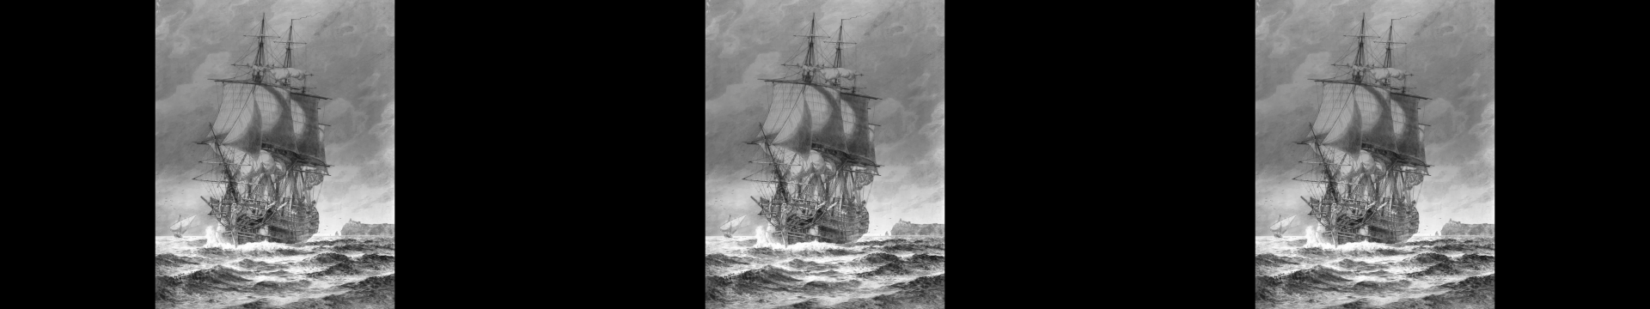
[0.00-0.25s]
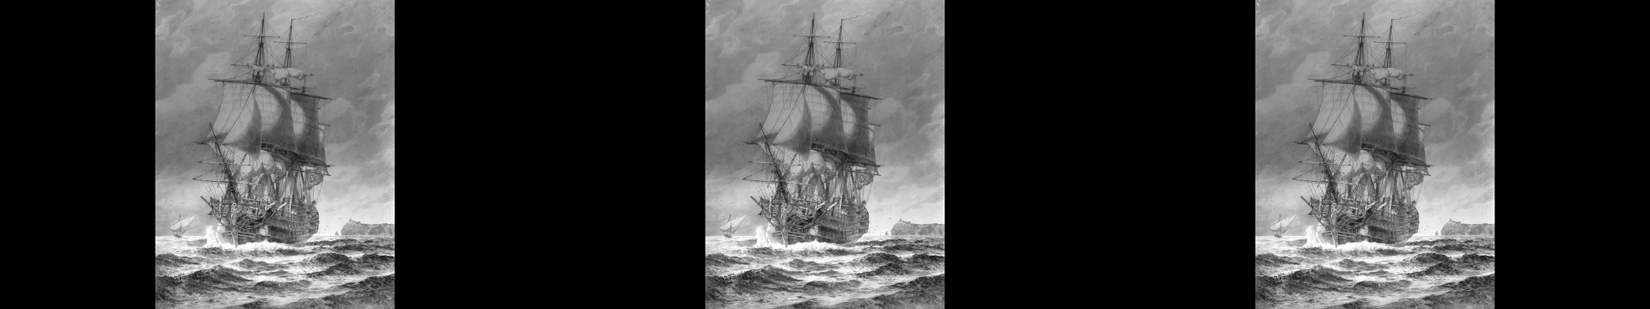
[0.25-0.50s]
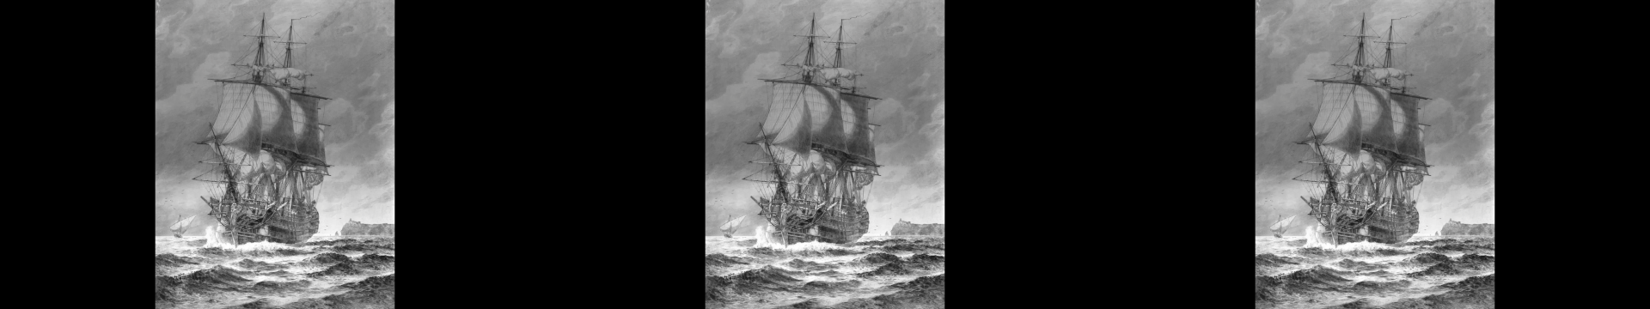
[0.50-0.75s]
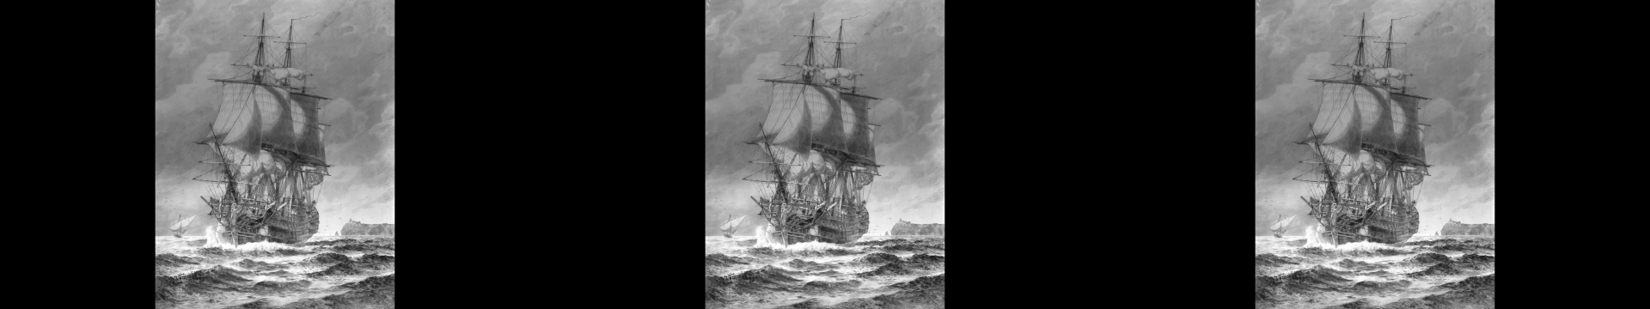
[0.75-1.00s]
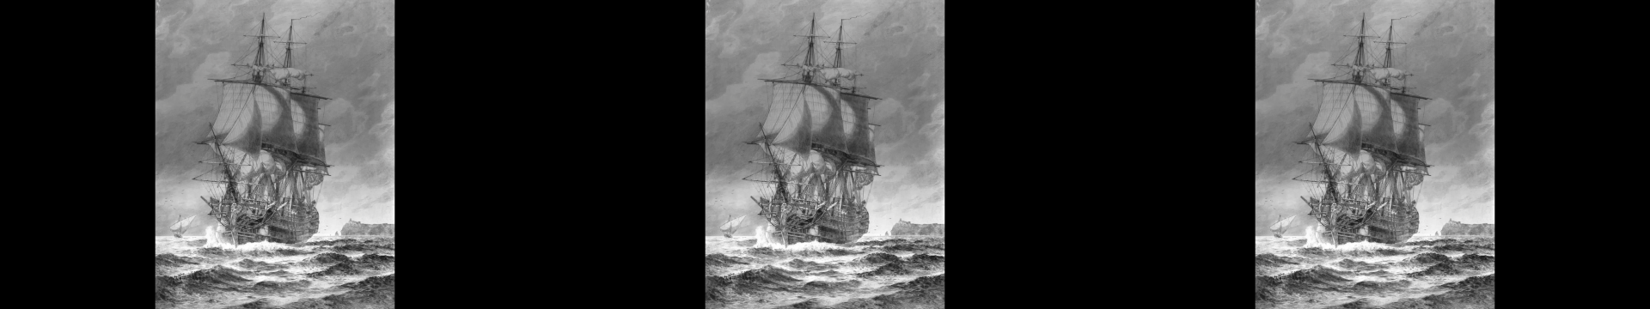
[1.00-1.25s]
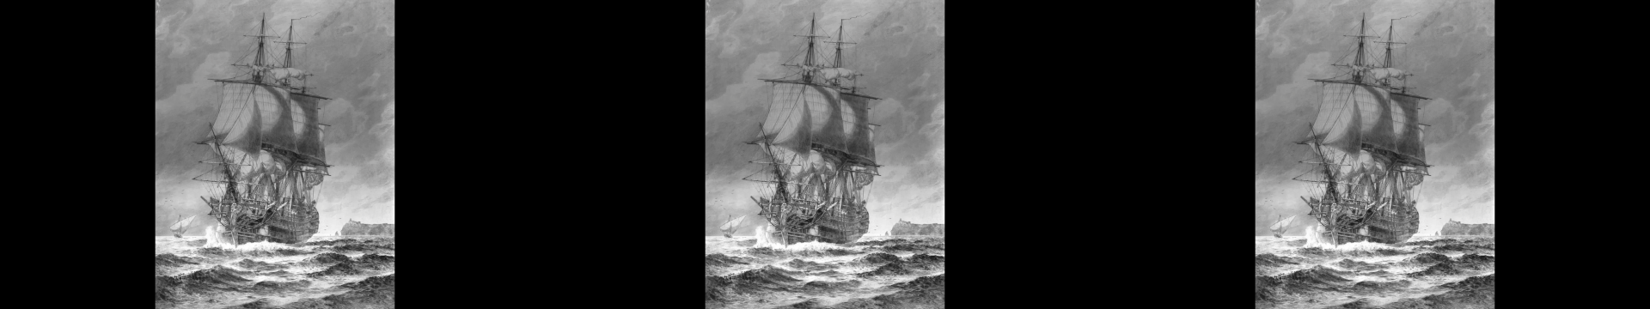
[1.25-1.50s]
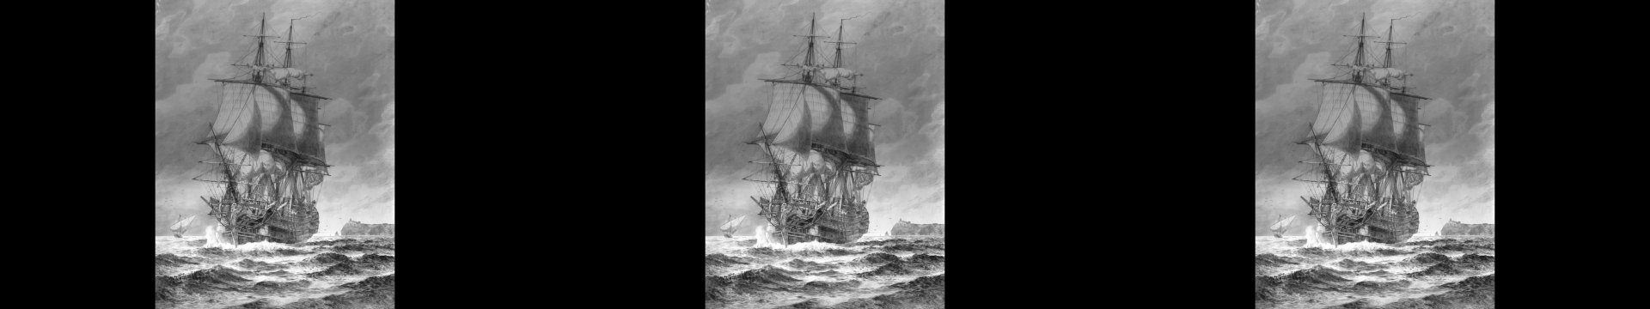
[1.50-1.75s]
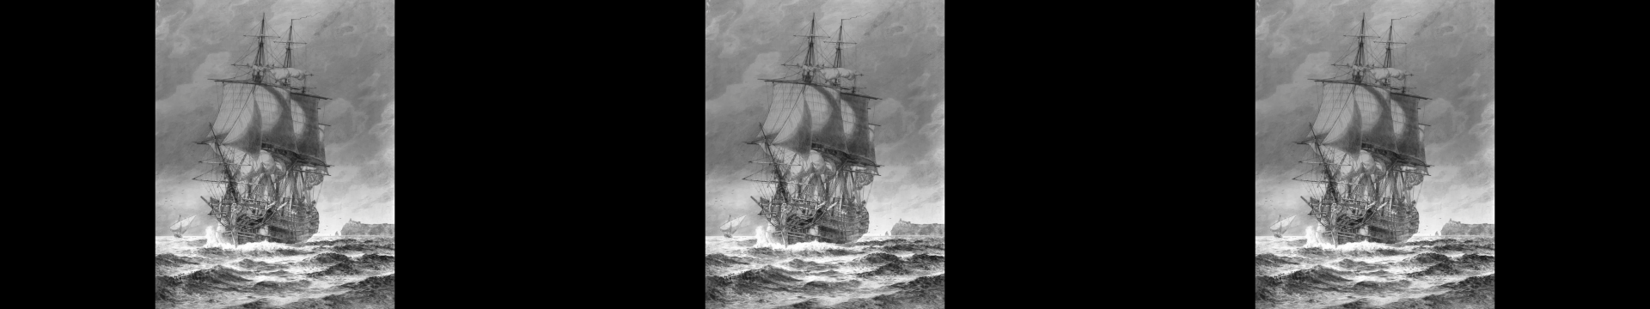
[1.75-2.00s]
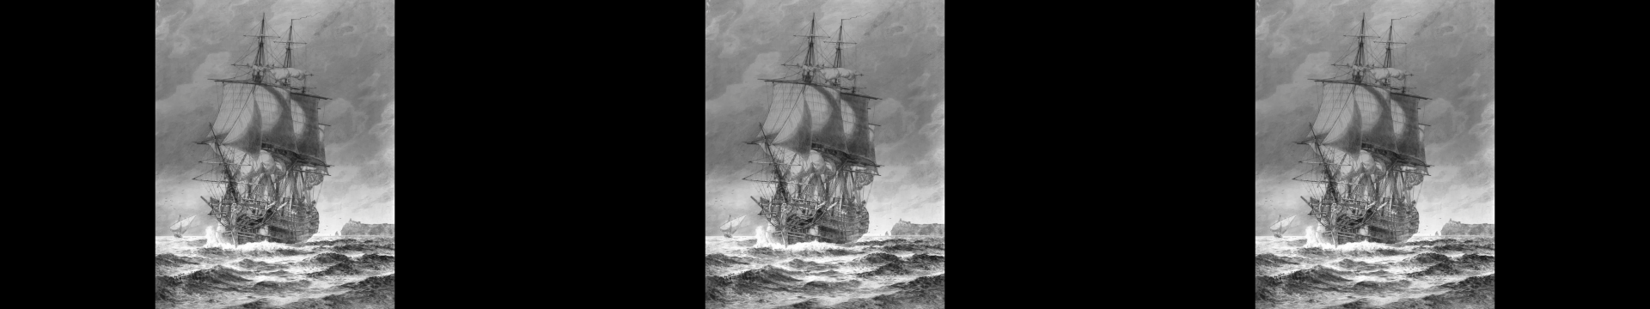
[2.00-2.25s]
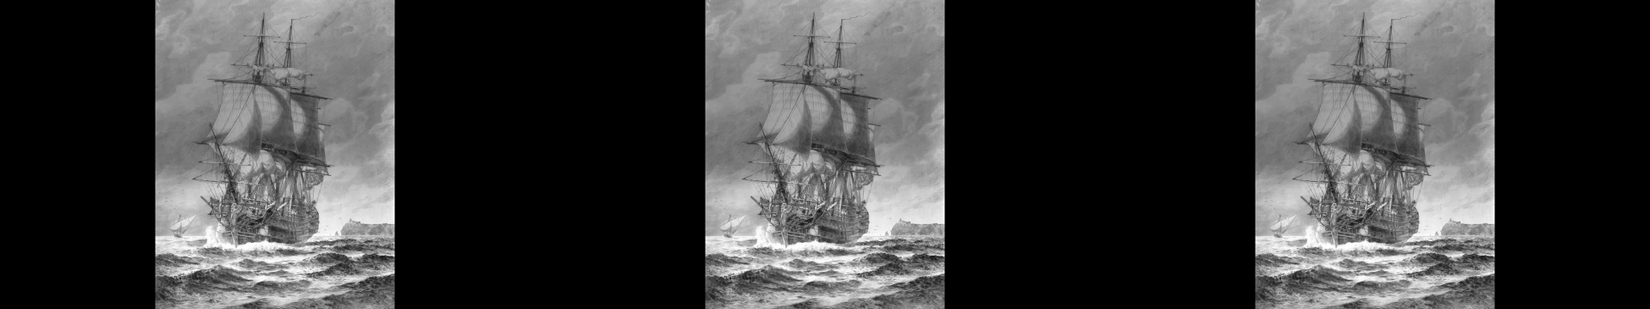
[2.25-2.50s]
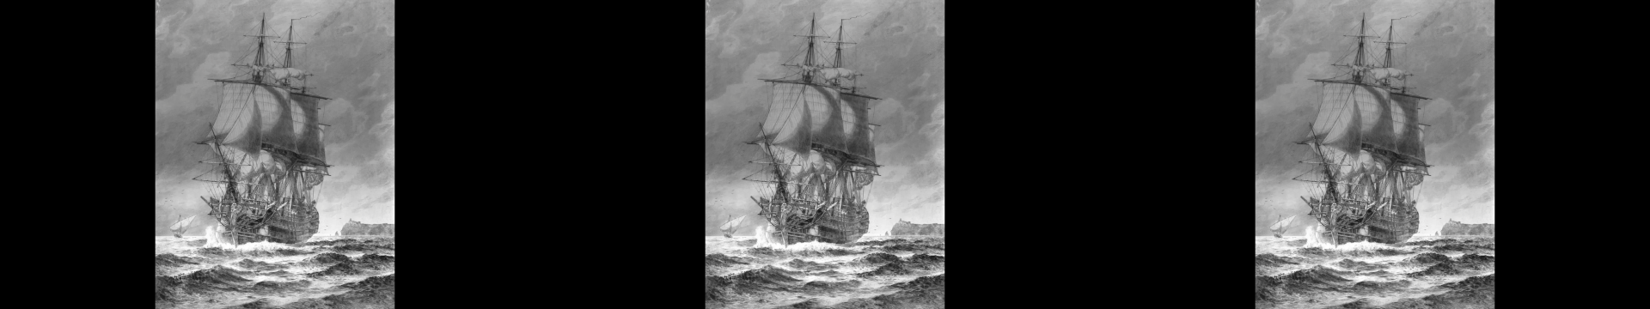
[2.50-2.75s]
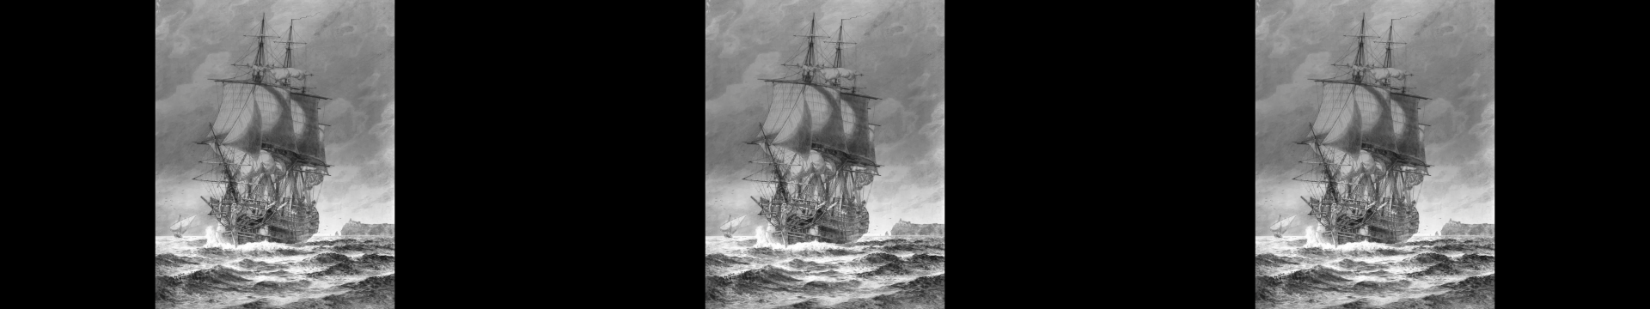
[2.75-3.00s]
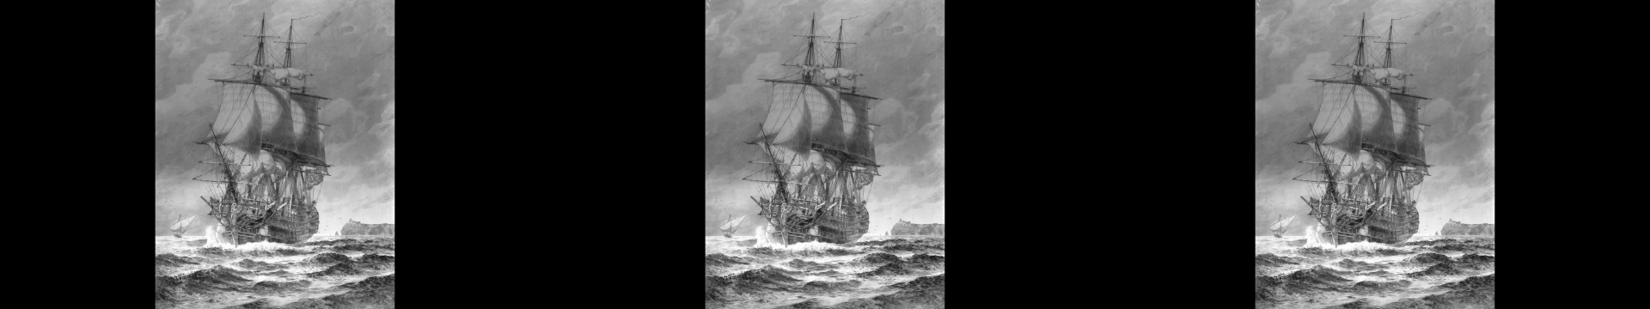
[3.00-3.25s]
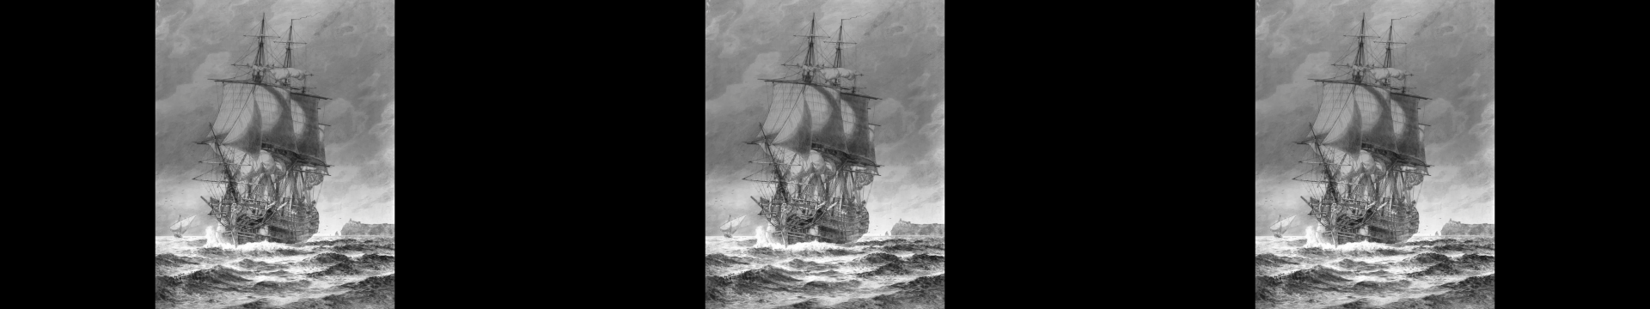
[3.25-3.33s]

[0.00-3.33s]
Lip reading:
[unreadable: no face in view]